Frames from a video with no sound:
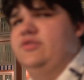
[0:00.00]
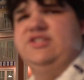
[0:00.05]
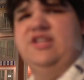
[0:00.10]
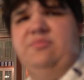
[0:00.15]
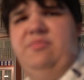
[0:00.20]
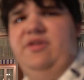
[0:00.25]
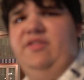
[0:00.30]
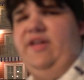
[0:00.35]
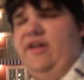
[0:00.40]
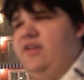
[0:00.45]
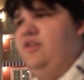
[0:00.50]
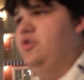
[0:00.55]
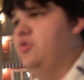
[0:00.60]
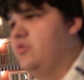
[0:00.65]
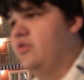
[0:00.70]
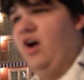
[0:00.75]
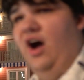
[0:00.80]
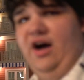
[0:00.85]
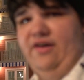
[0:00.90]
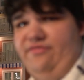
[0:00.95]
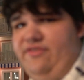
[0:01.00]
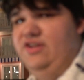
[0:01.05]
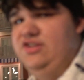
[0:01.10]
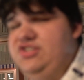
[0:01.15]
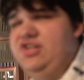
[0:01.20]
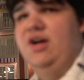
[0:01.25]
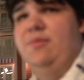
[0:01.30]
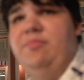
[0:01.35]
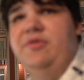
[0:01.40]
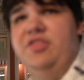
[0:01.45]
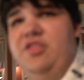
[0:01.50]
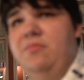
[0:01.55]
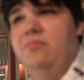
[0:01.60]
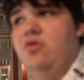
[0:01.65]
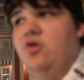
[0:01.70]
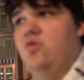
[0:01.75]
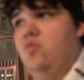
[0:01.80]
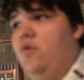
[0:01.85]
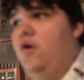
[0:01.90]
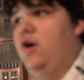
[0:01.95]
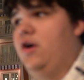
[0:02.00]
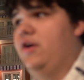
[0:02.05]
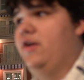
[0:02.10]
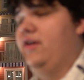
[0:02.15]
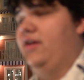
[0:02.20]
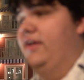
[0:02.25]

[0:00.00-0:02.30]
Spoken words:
going to be like a new coffee shop on the boardwalk.